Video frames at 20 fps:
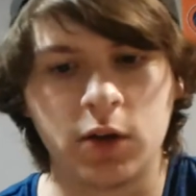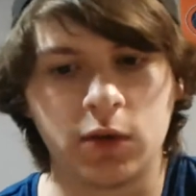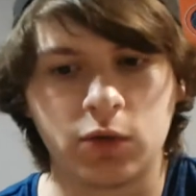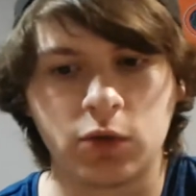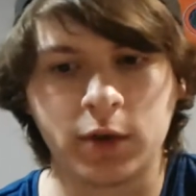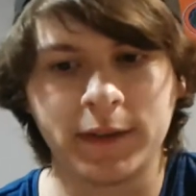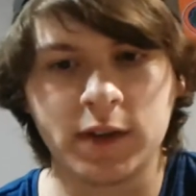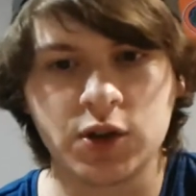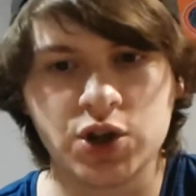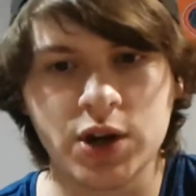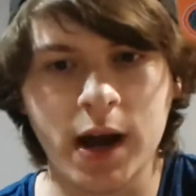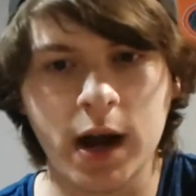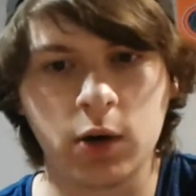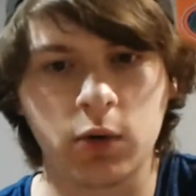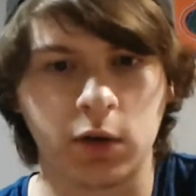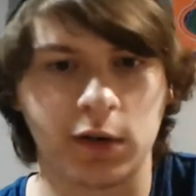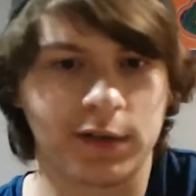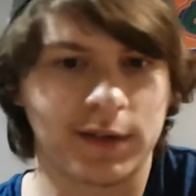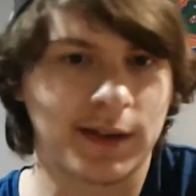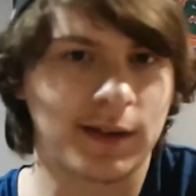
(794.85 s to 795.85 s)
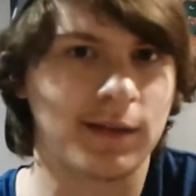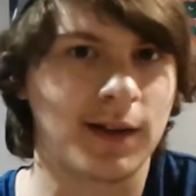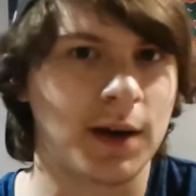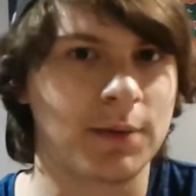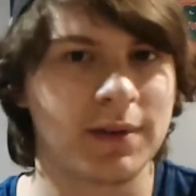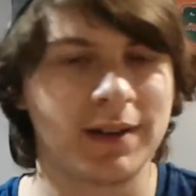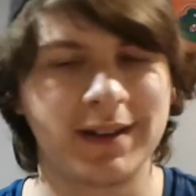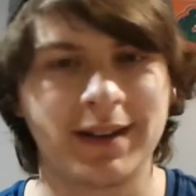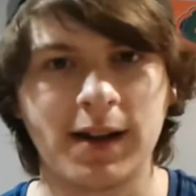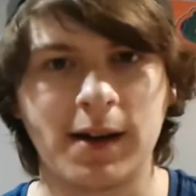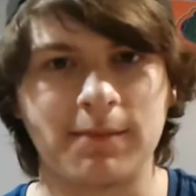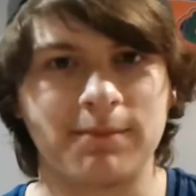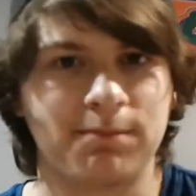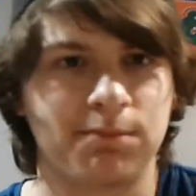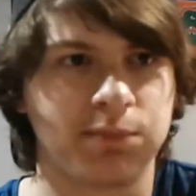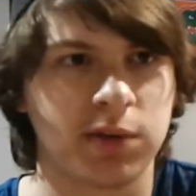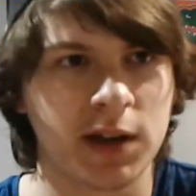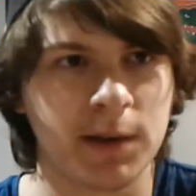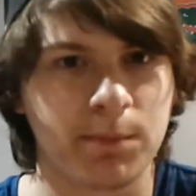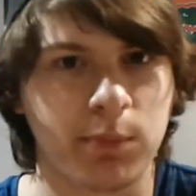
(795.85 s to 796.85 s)
Look at the Jaguars. I mean, you
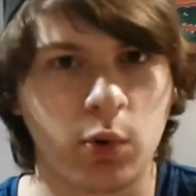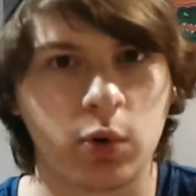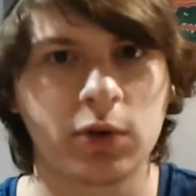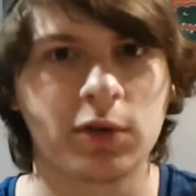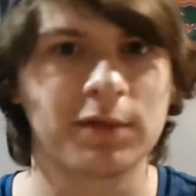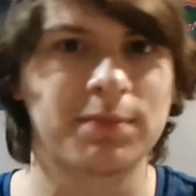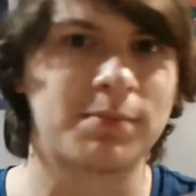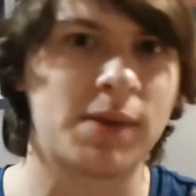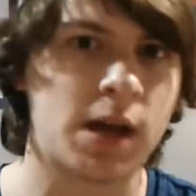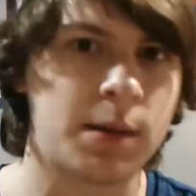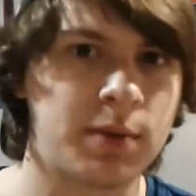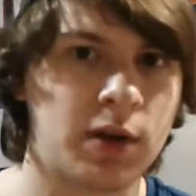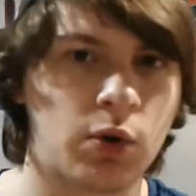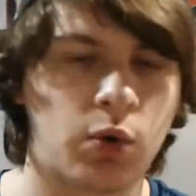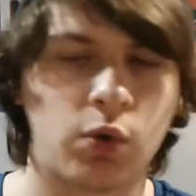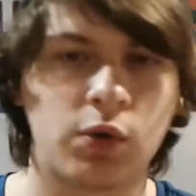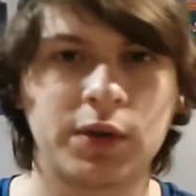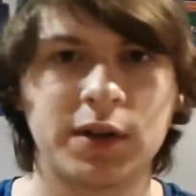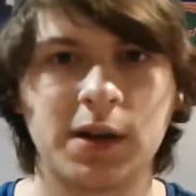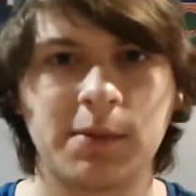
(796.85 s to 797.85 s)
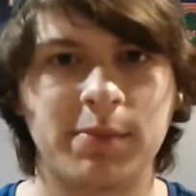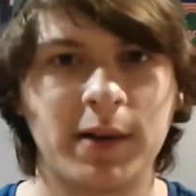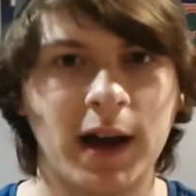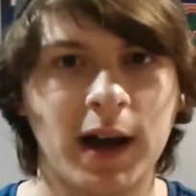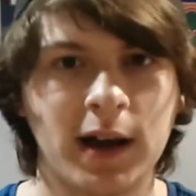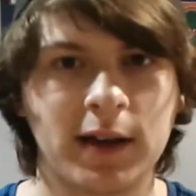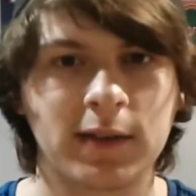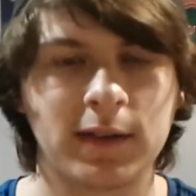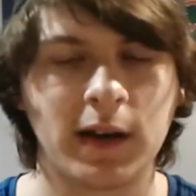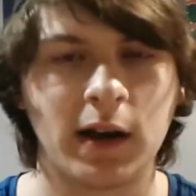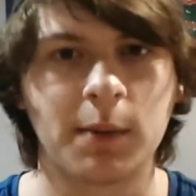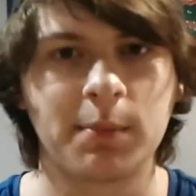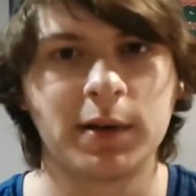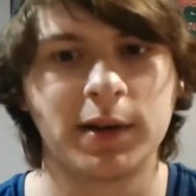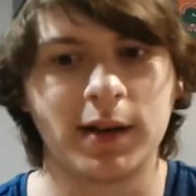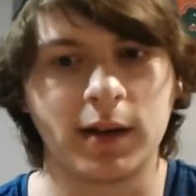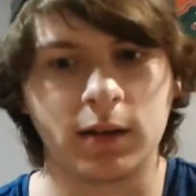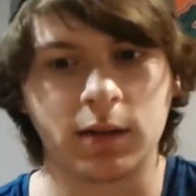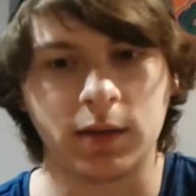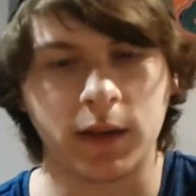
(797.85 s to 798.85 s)
got Blake Bortles maybe holding you back there,
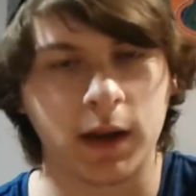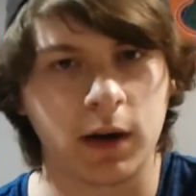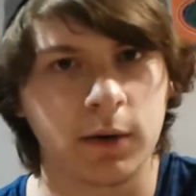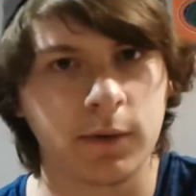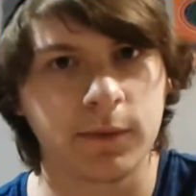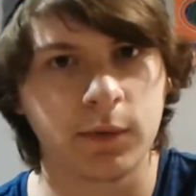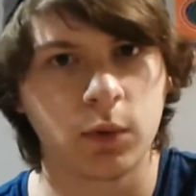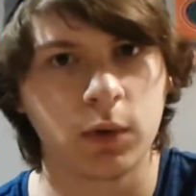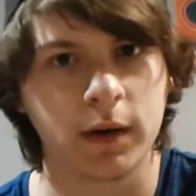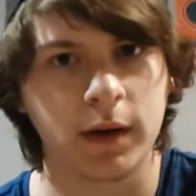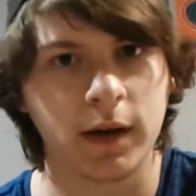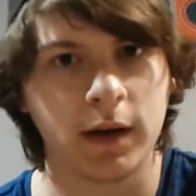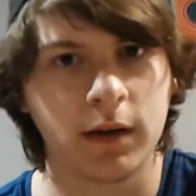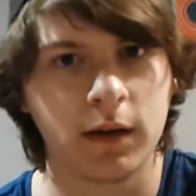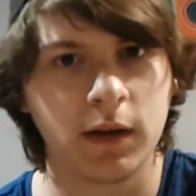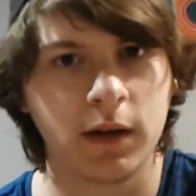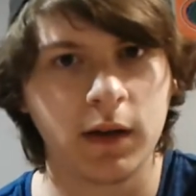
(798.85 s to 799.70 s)
but you got Leonard Fournette,